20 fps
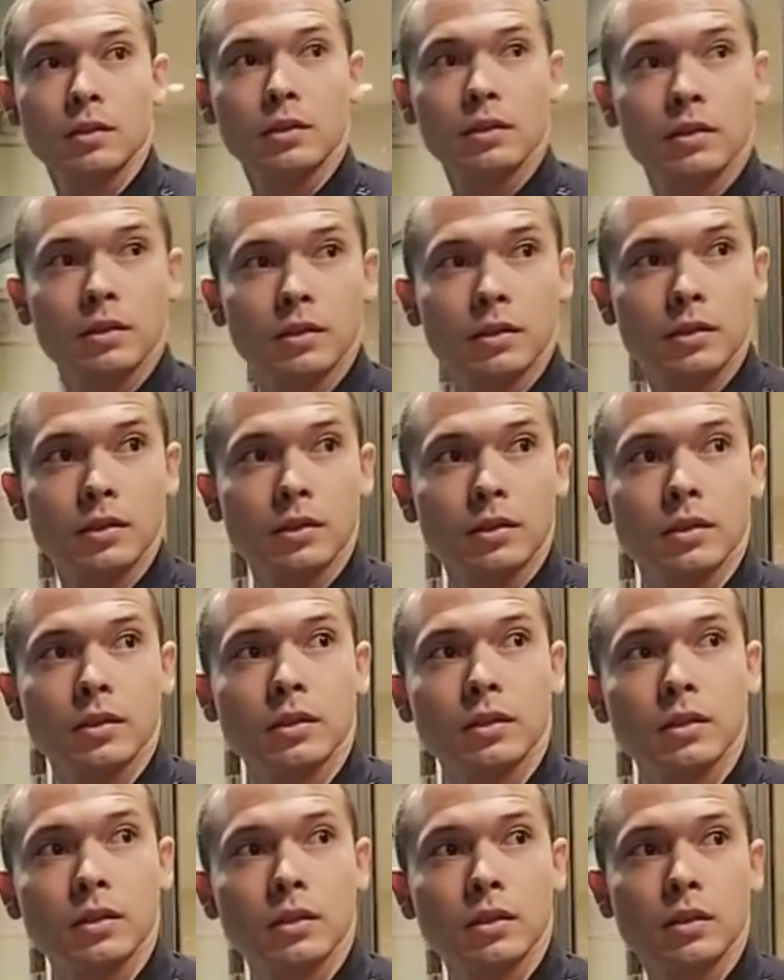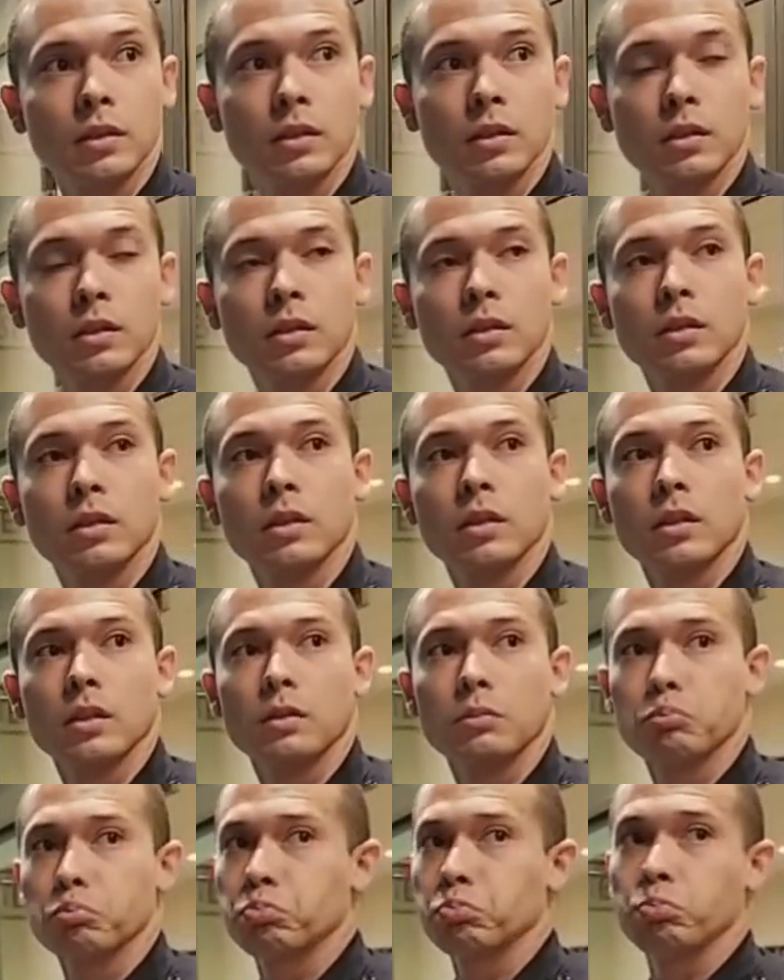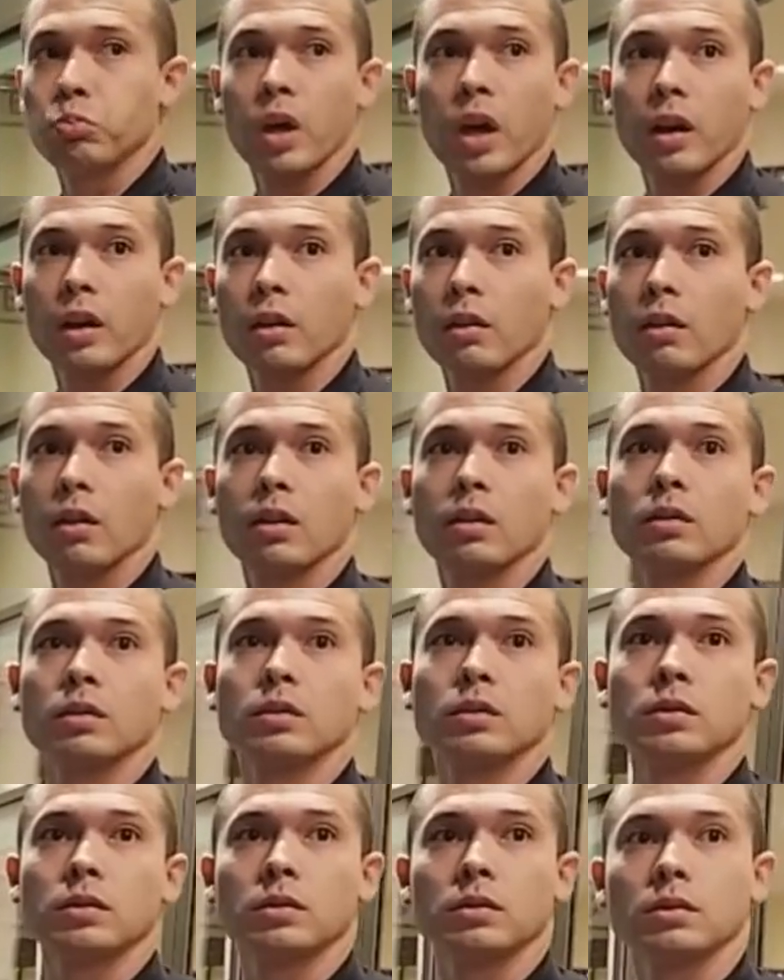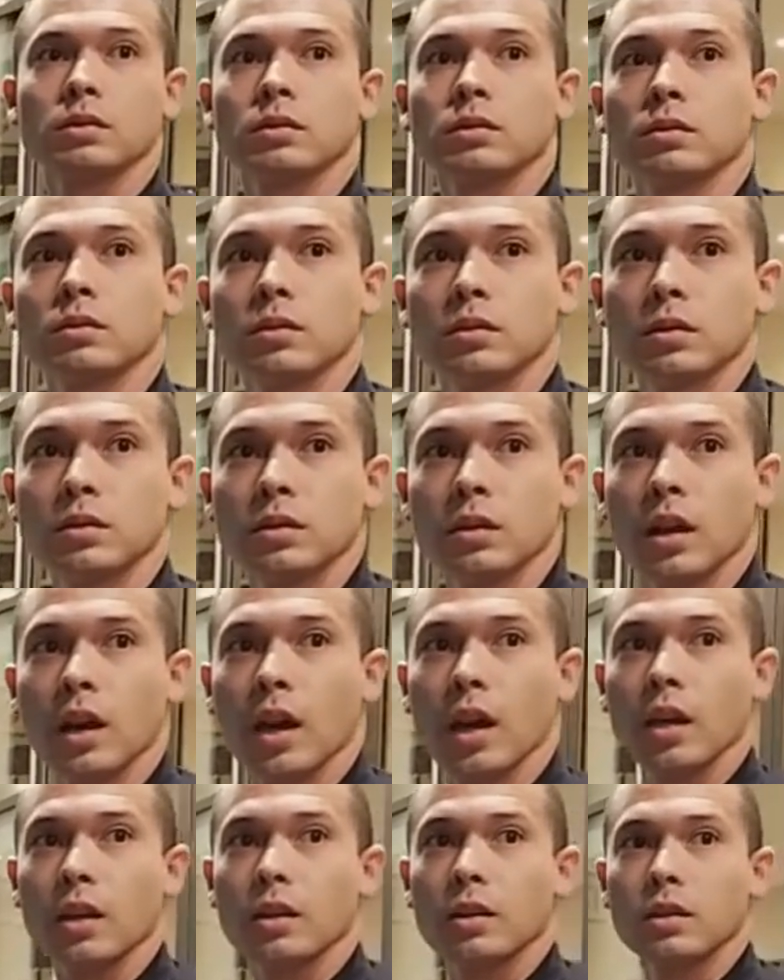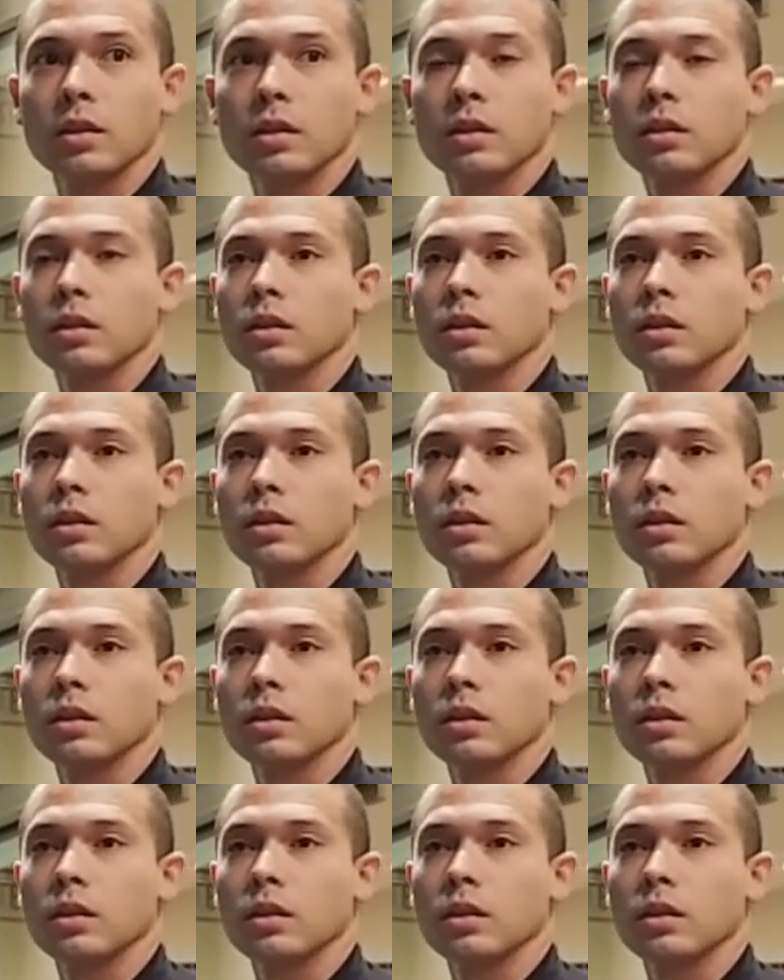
You waiting for somebody or what? Not at all. Supervisor coming?